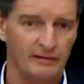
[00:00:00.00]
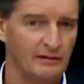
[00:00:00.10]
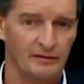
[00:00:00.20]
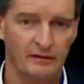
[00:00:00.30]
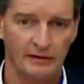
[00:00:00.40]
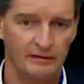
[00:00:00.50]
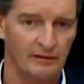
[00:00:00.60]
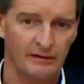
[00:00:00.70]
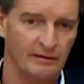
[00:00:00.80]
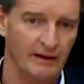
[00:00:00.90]
I was kind of,
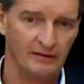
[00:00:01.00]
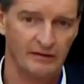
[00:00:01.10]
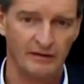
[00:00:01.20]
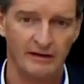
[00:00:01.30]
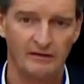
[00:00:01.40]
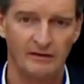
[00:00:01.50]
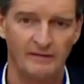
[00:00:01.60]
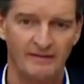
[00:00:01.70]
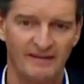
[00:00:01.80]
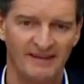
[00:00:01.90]
oh, you guys
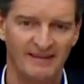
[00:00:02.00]
crazy.